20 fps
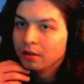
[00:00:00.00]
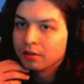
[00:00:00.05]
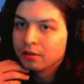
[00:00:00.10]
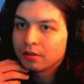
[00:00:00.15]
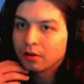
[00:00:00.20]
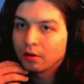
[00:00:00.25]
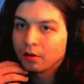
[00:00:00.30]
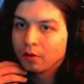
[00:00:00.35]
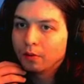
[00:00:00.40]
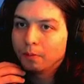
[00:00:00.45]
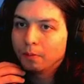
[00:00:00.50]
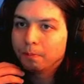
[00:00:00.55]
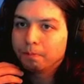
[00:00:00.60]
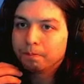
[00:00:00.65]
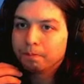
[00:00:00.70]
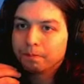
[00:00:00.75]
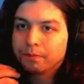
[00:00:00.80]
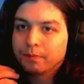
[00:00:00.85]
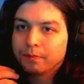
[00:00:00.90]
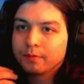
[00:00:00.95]
So,
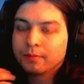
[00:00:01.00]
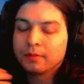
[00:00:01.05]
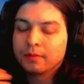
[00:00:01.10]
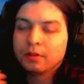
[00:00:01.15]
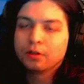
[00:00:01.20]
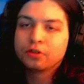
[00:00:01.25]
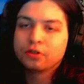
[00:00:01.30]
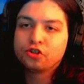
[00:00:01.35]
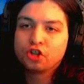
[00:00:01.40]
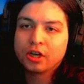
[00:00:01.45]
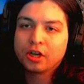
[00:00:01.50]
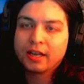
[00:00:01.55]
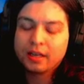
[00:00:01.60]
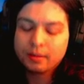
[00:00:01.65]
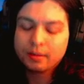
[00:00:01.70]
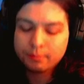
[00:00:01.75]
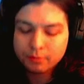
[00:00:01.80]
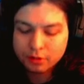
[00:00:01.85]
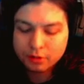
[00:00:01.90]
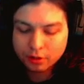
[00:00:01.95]
you're
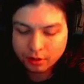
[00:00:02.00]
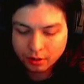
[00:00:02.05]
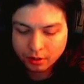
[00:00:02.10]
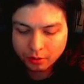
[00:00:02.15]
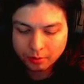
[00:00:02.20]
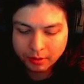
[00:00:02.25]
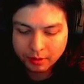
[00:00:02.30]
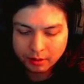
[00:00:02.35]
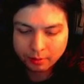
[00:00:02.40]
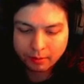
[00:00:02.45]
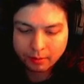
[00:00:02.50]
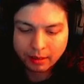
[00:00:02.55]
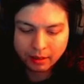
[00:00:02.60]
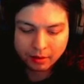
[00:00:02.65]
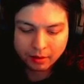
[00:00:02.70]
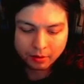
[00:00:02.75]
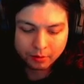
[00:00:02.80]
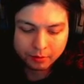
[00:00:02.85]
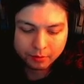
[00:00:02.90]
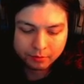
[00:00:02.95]
James, you're going
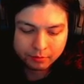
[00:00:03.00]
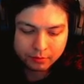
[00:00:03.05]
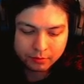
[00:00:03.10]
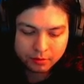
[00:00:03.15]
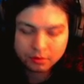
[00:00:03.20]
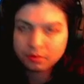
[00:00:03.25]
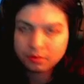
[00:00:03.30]
around...